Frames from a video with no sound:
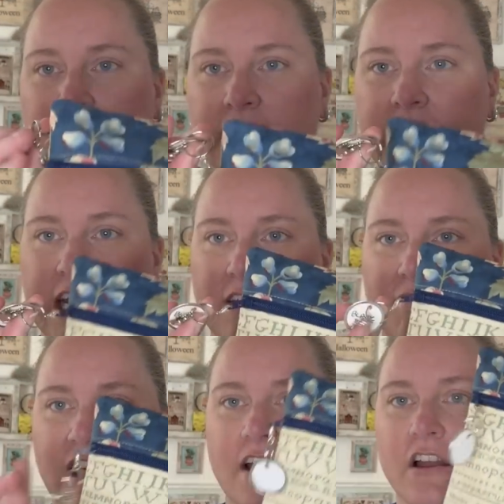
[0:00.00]
a Canadian
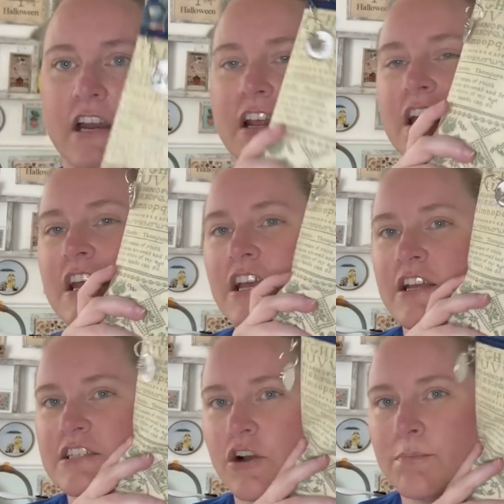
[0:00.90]
flag on it.
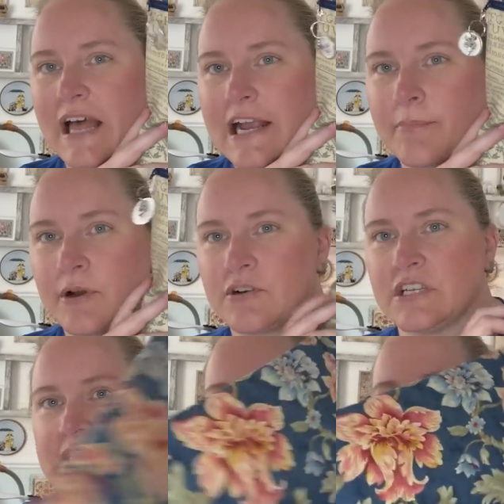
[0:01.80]
So Blackbird
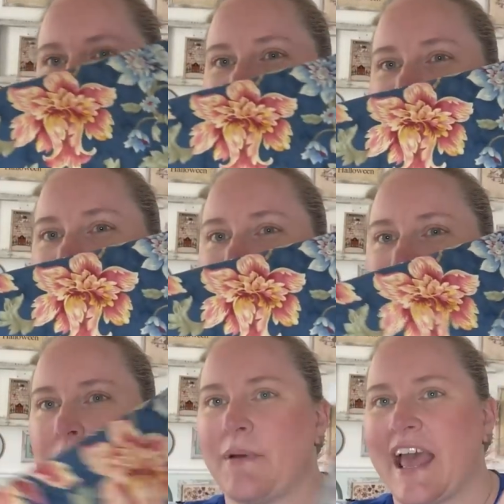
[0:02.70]
Designs
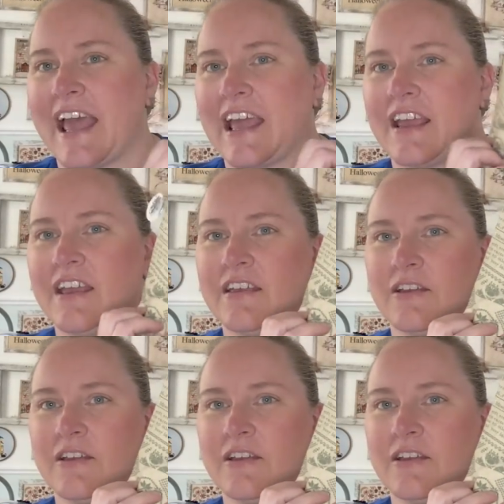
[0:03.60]
fabric bag,